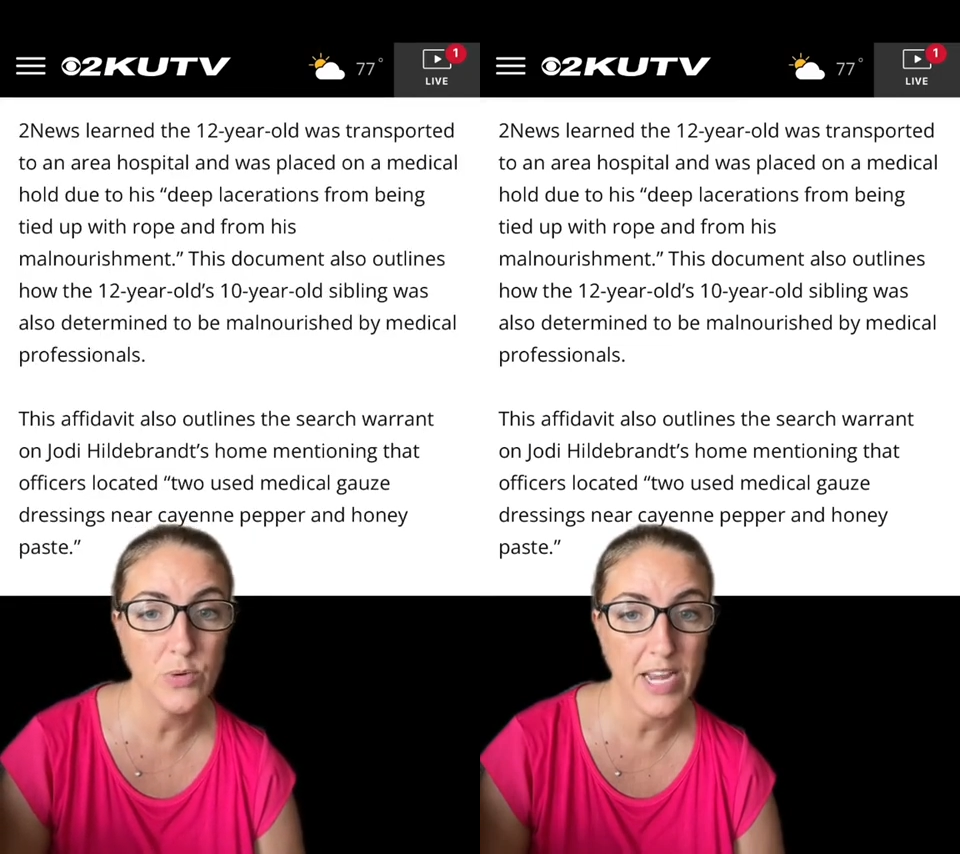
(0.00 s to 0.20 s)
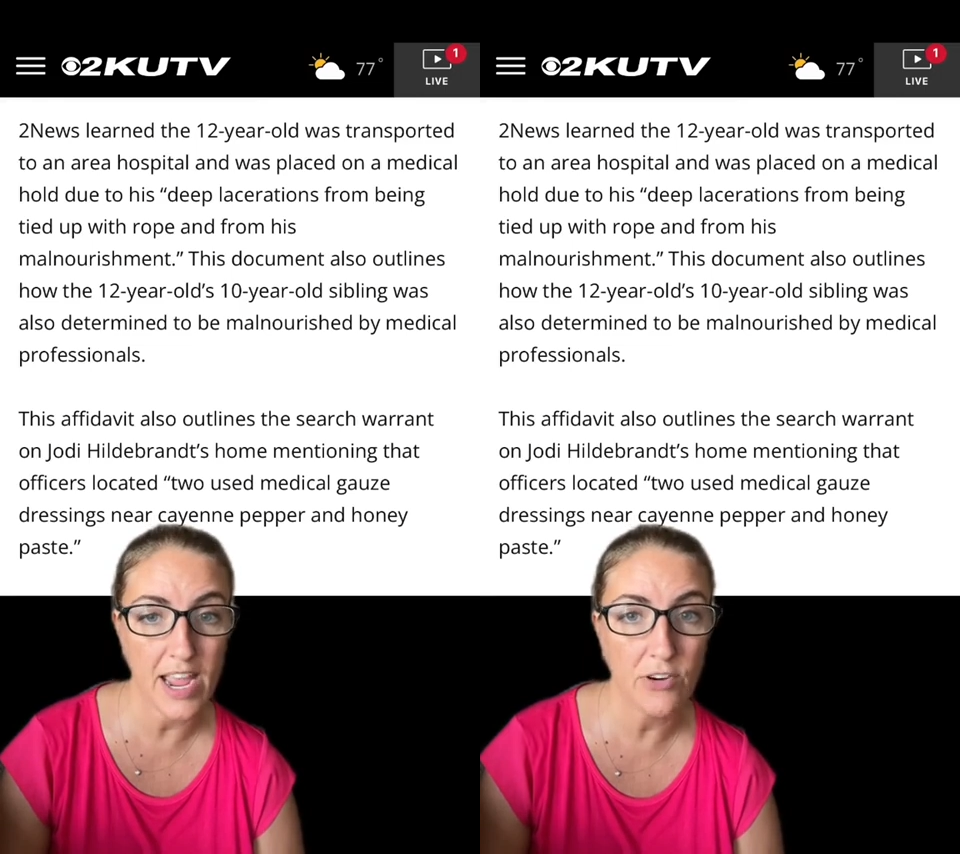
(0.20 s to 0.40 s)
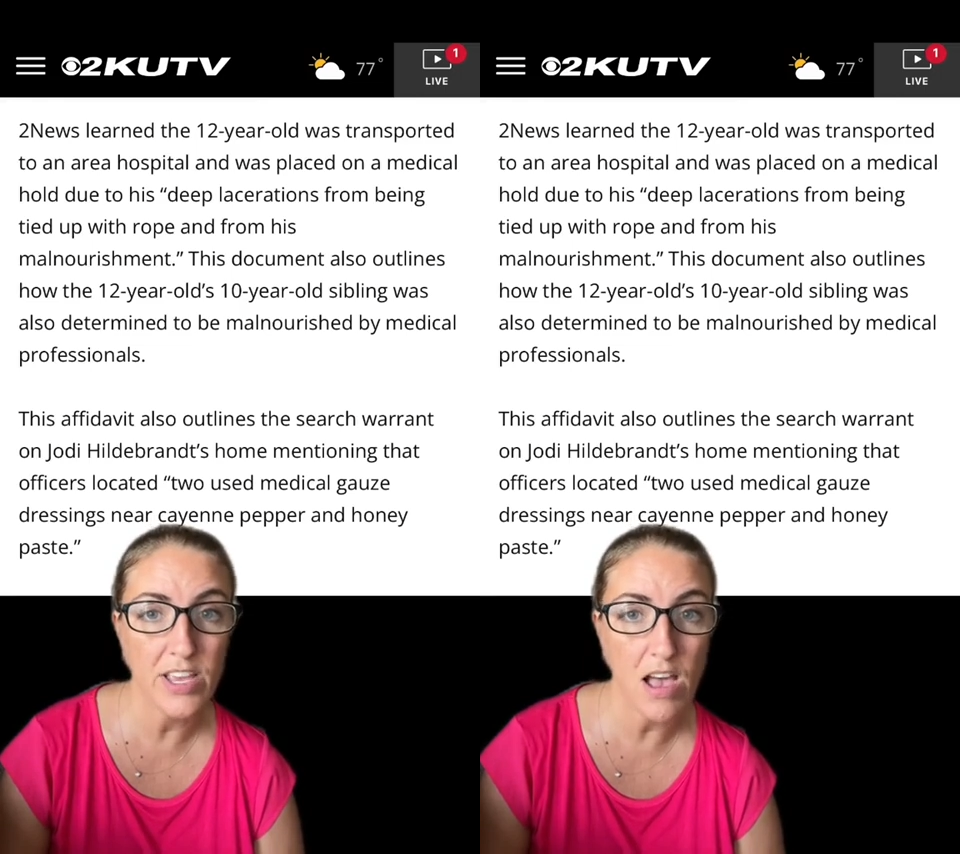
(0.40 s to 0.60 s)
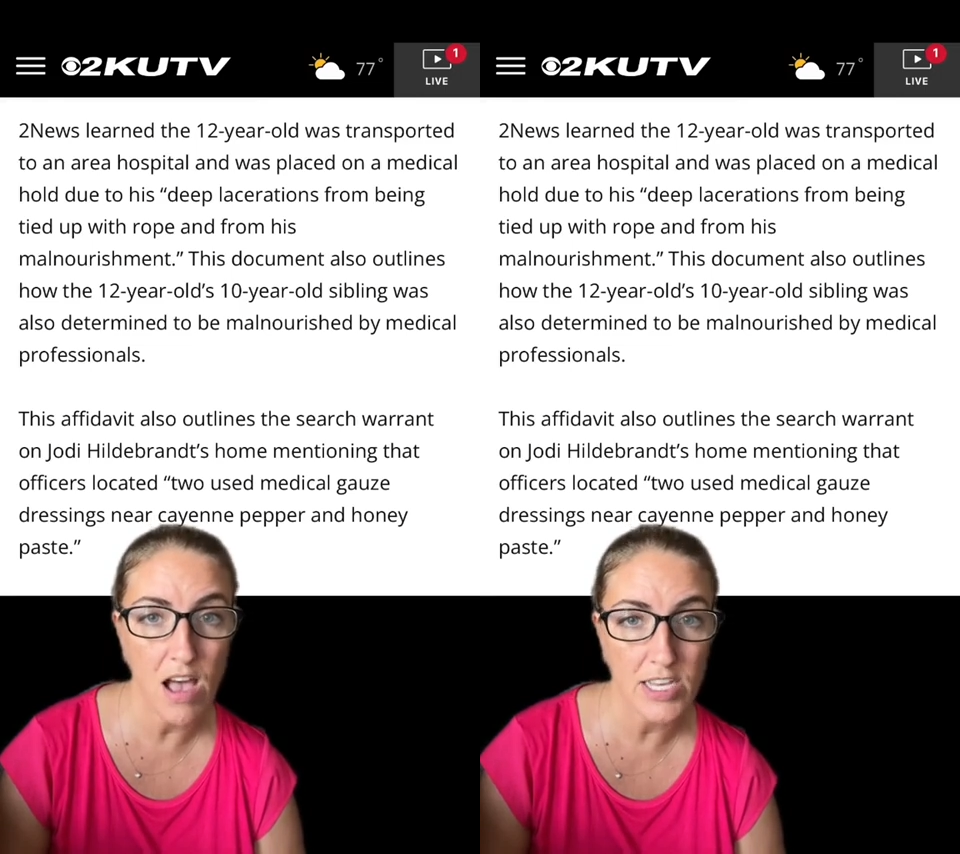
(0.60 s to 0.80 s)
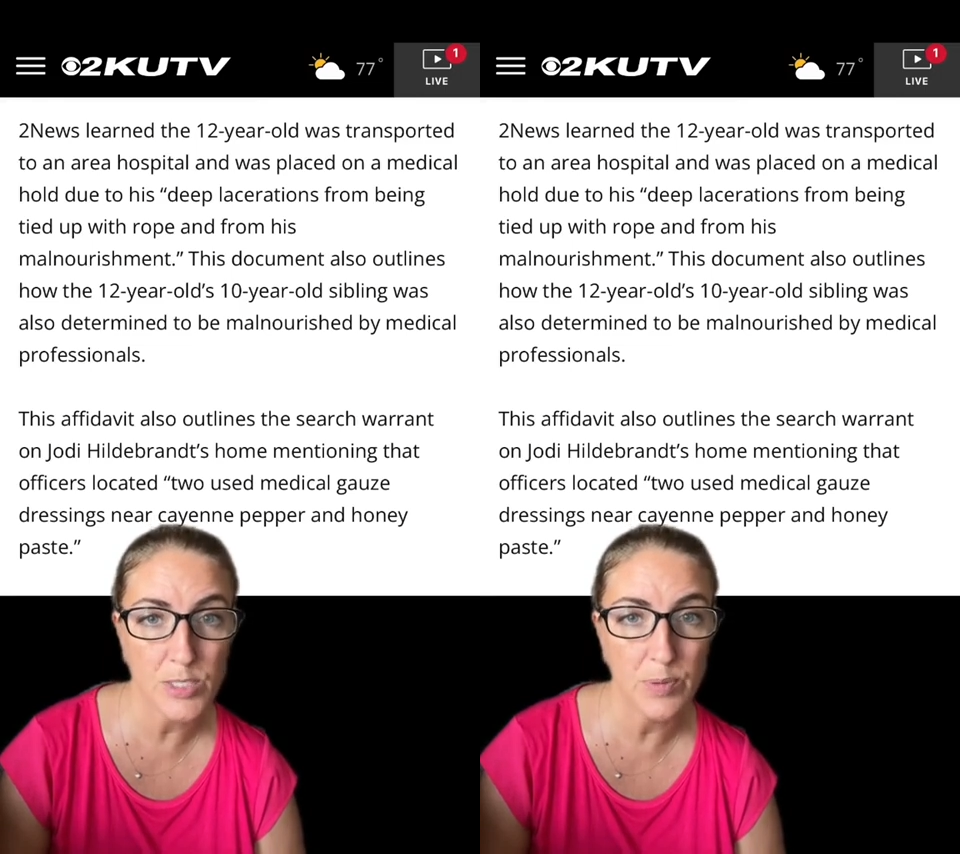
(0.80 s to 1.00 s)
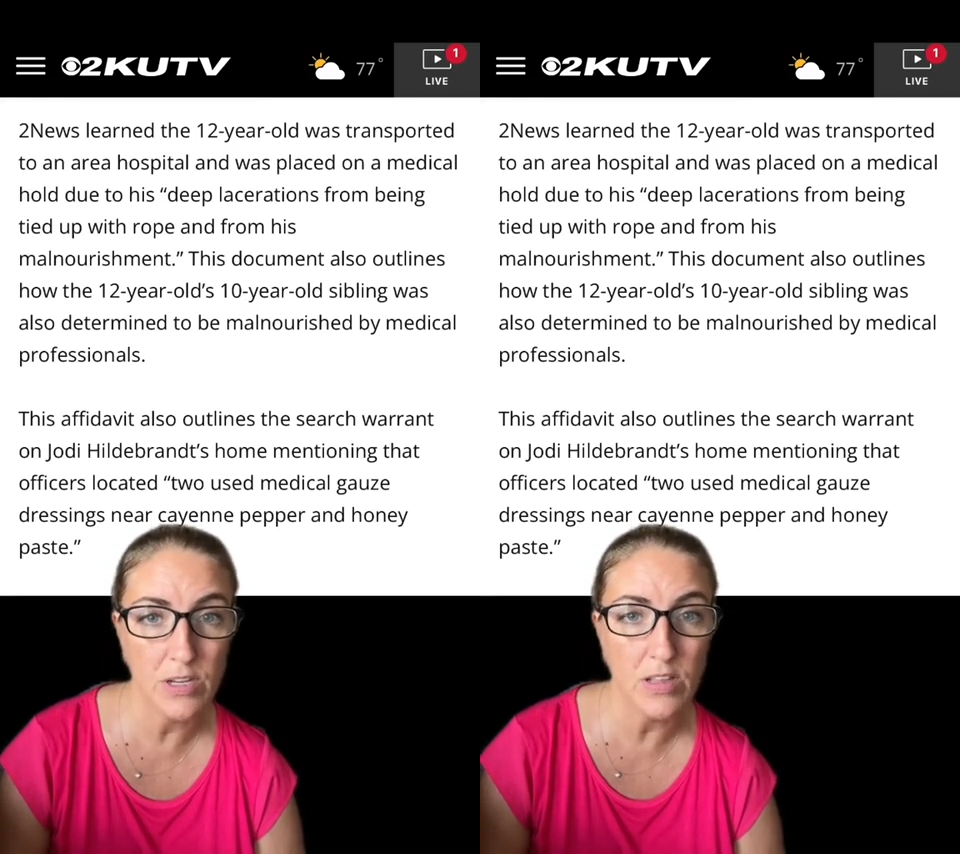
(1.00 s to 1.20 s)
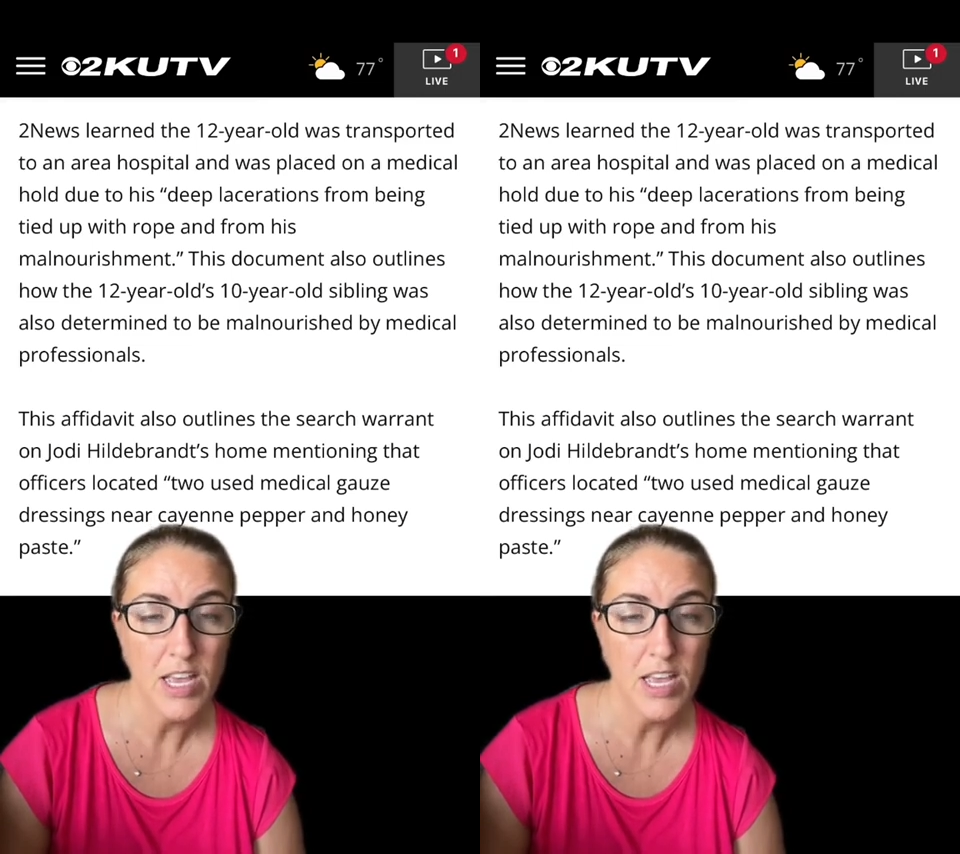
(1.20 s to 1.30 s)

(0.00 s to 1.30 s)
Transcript: area hospital.